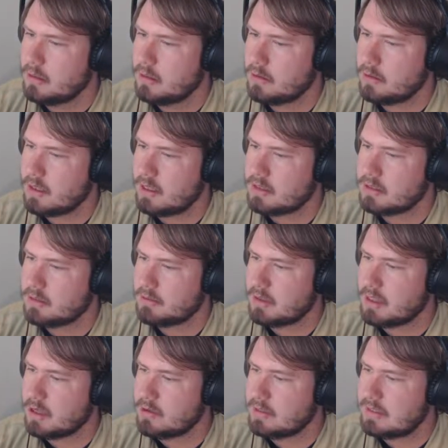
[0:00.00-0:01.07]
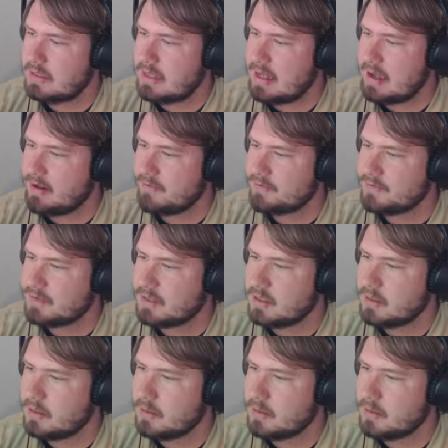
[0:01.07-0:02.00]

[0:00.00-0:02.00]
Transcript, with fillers: Okay, so he goes left.